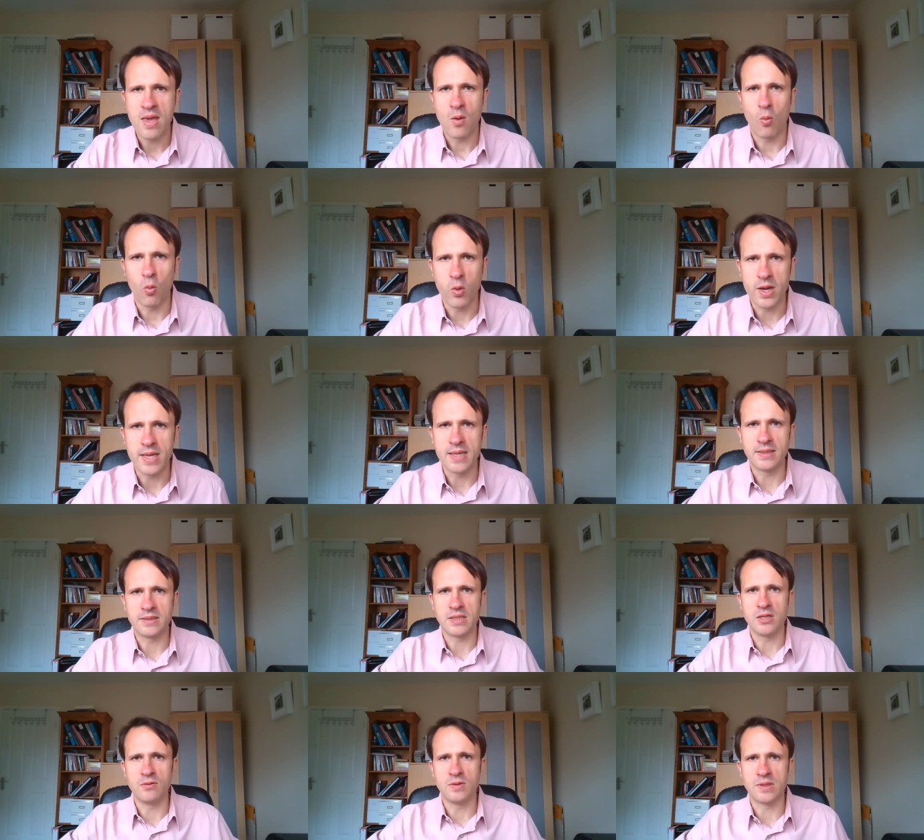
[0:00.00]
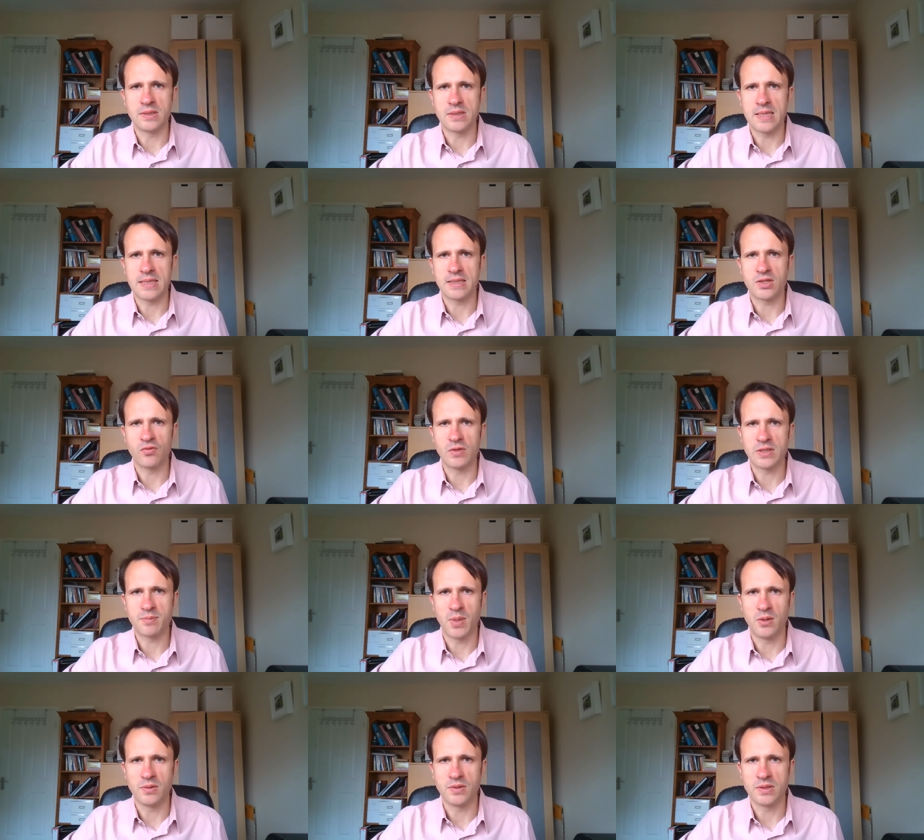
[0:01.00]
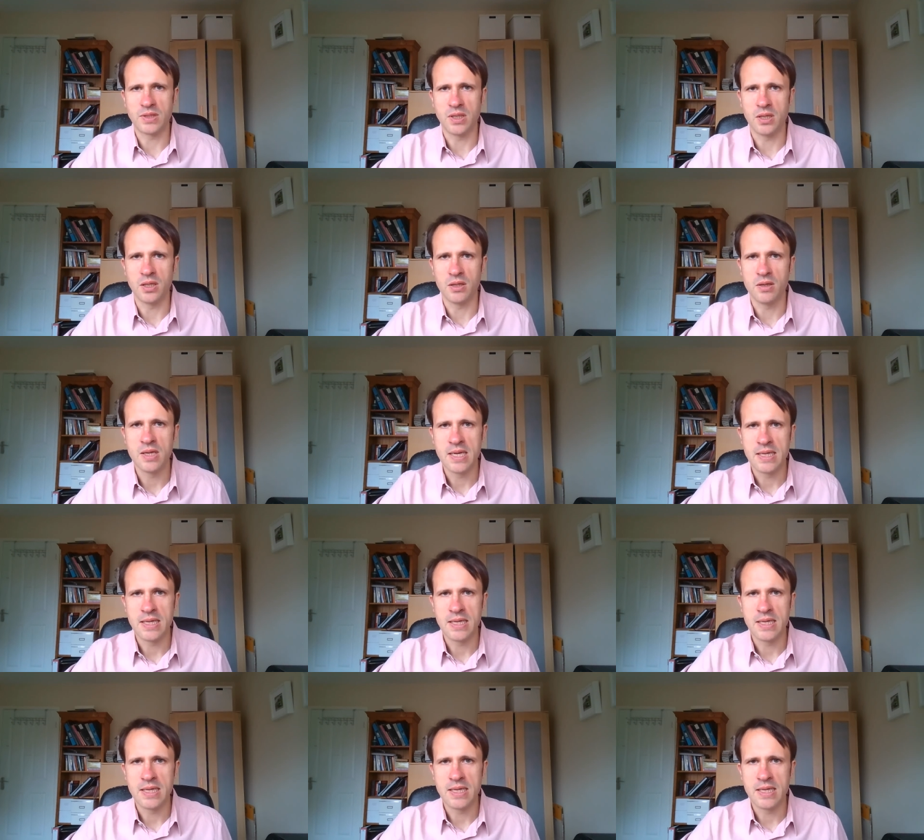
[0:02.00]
We as users need to respond to